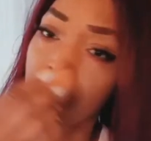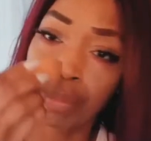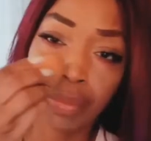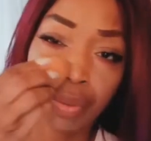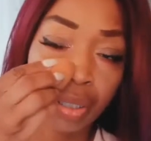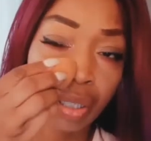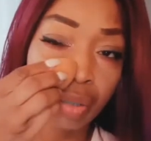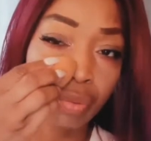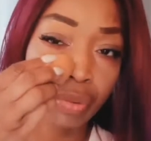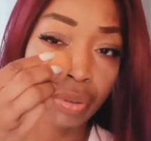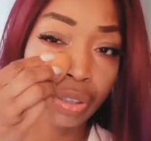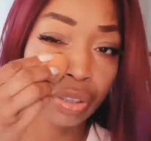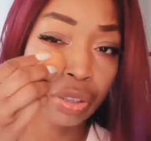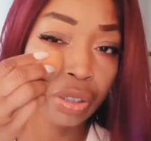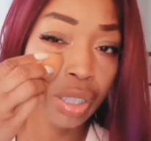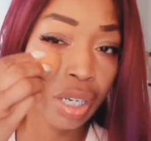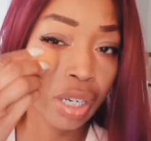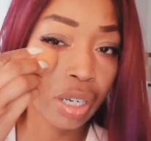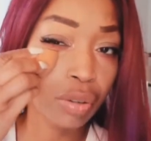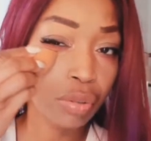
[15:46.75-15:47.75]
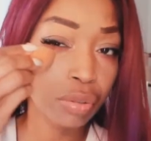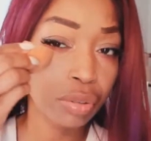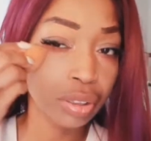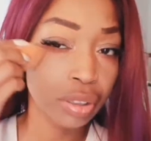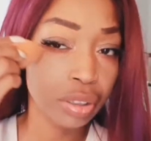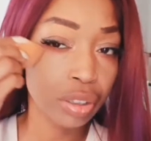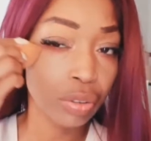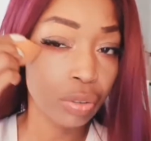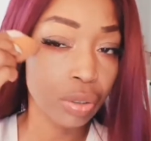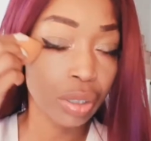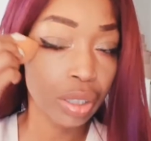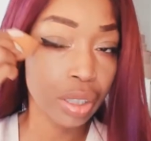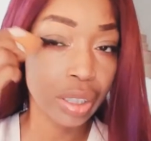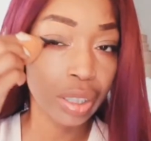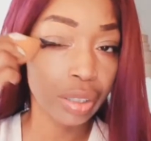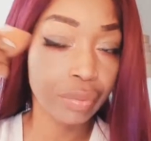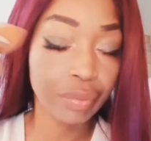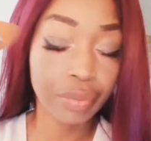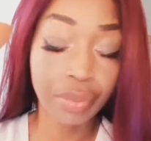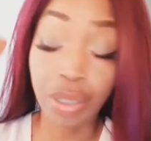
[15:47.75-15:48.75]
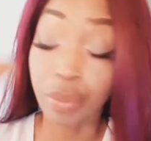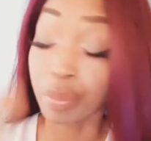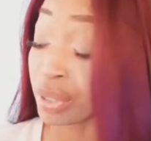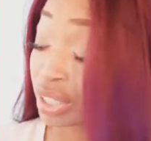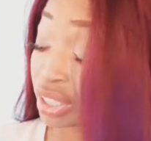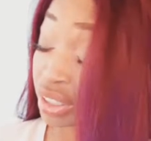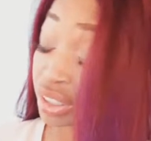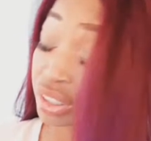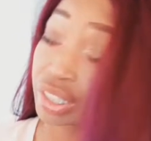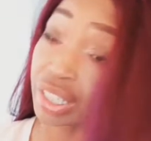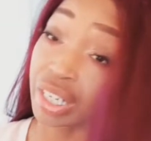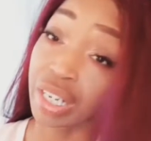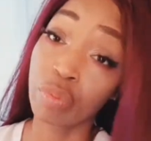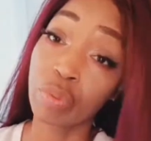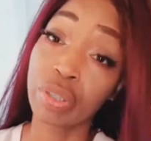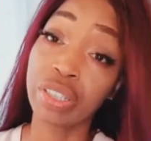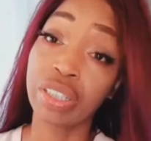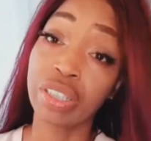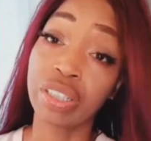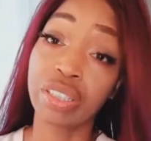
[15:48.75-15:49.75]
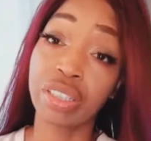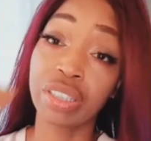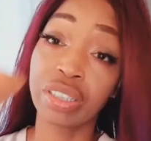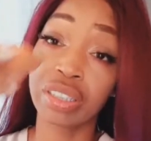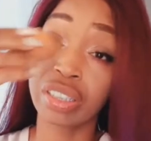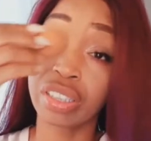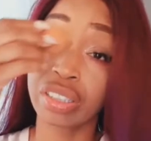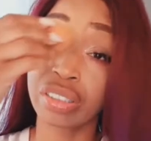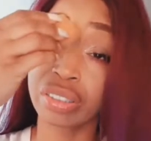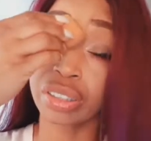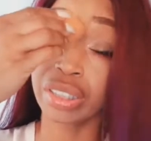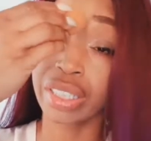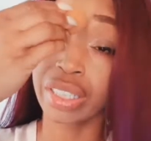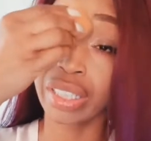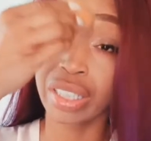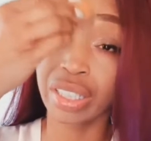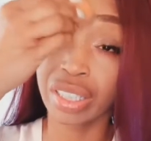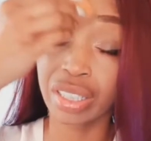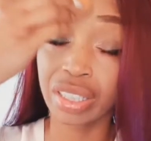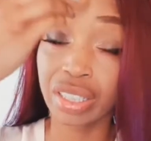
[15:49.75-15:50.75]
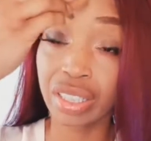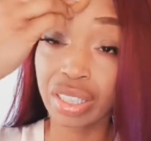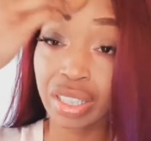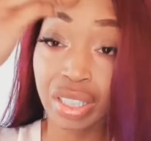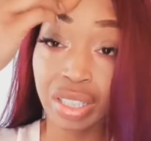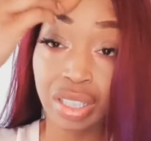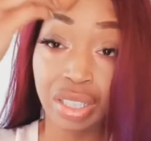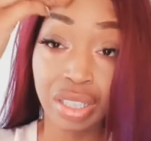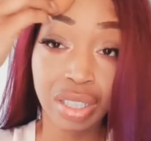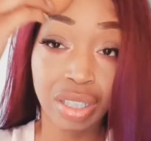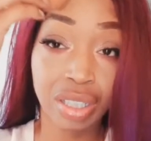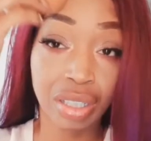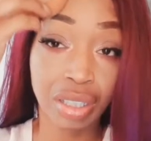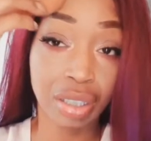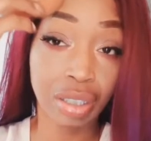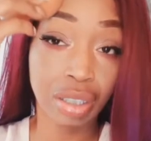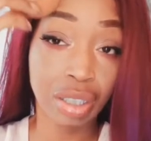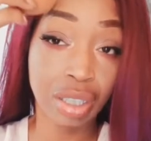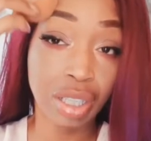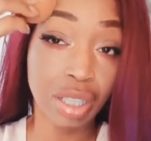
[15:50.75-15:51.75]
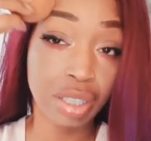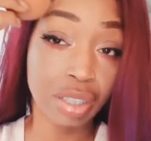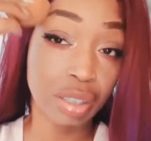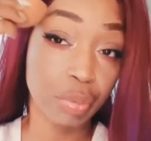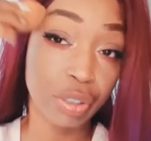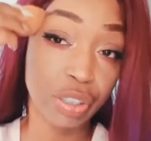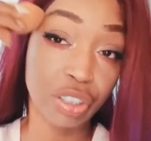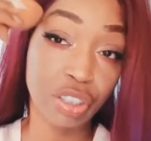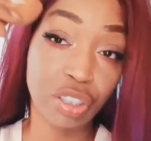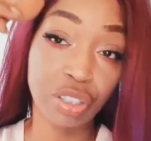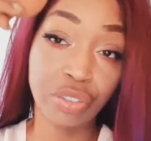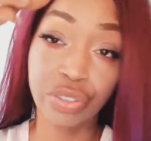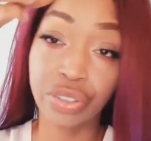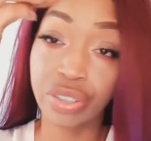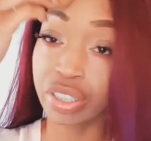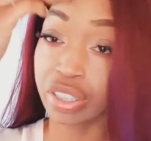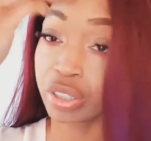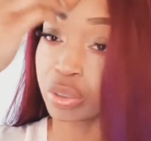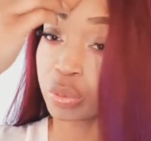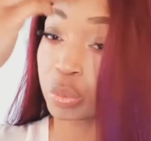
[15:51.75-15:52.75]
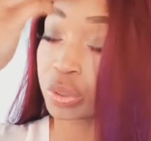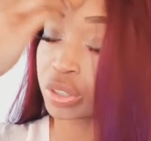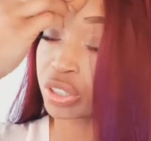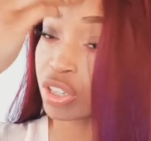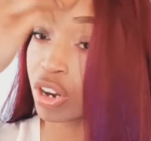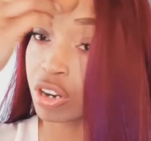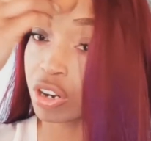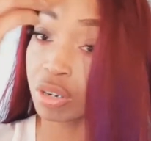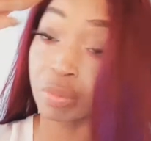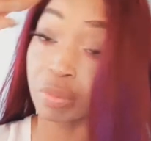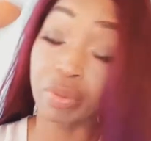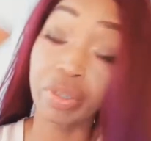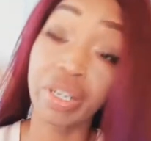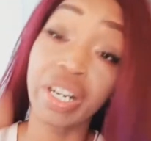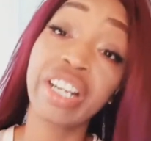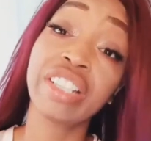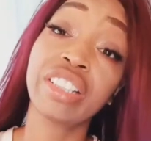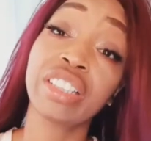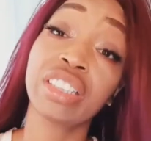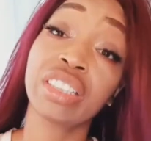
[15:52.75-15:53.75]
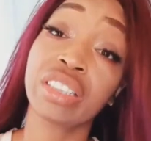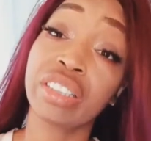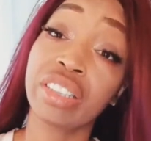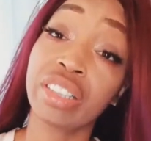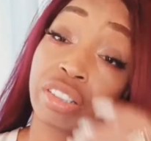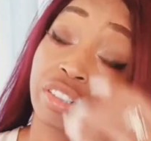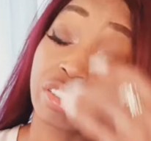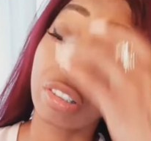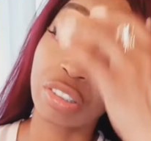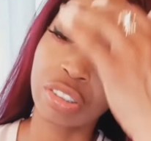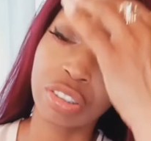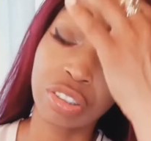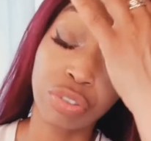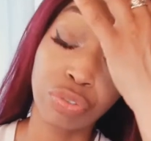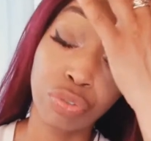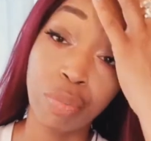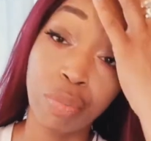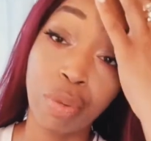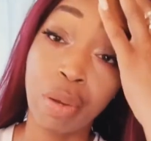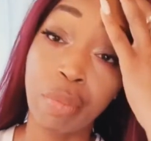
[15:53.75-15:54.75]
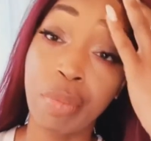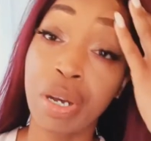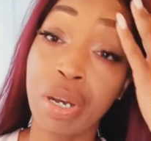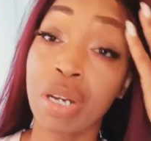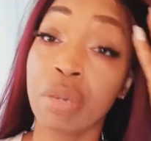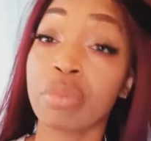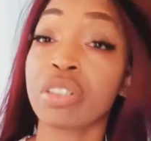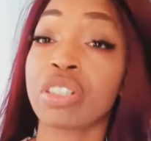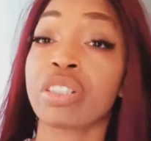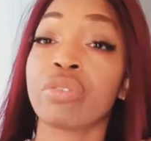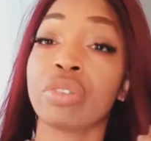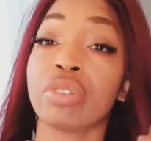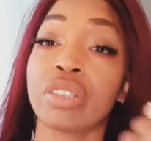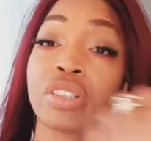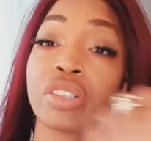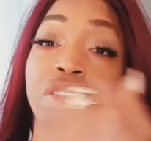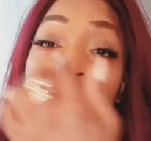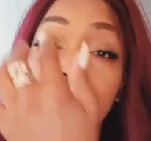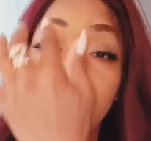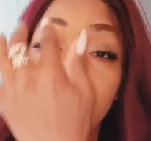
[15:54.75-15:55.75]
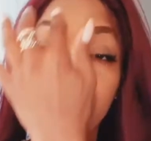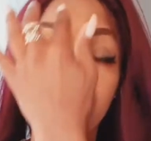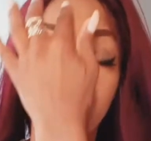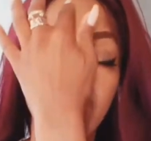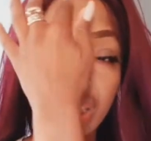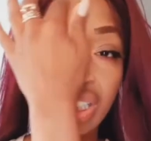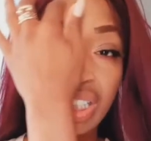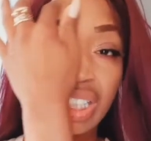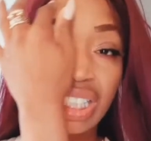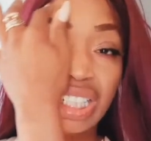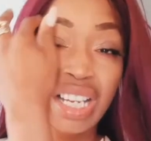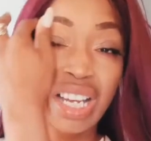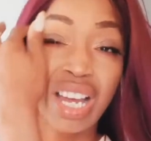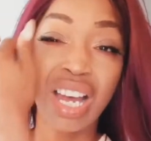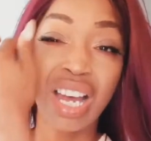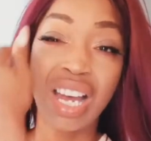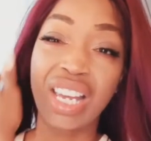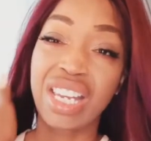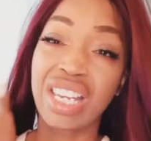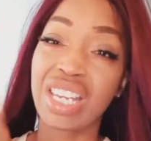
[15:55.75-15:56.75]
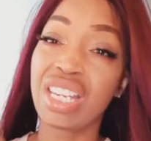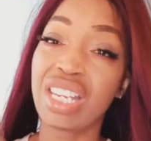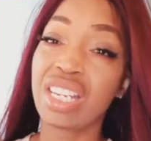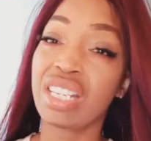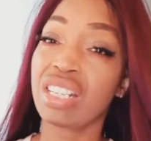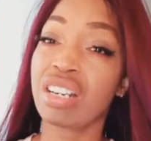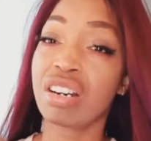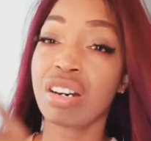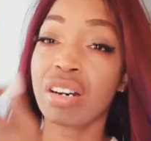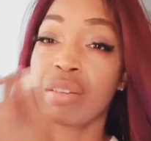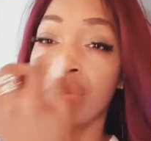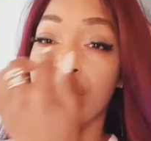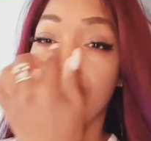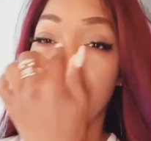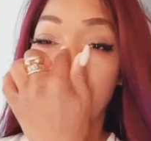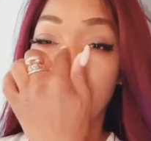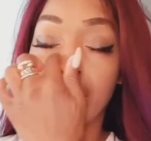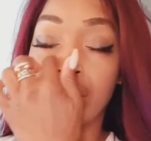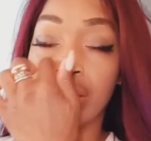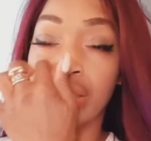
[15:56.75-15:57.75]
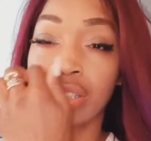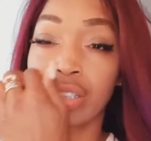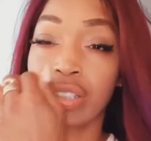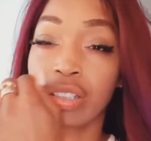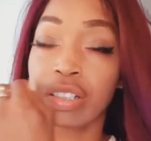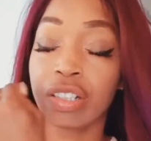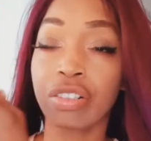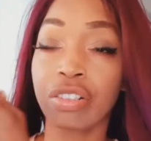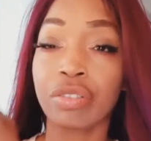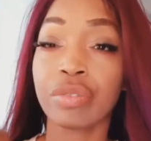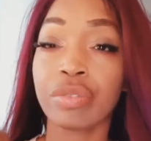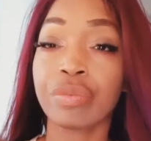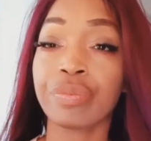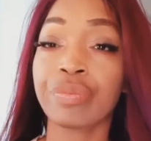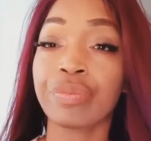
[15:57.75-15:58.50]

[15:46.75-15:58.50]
And I was told that this guy went into details saying that the customer service area was horrible. And I used to hear it also from my mom. She was always saying, I hate Comcast, you know.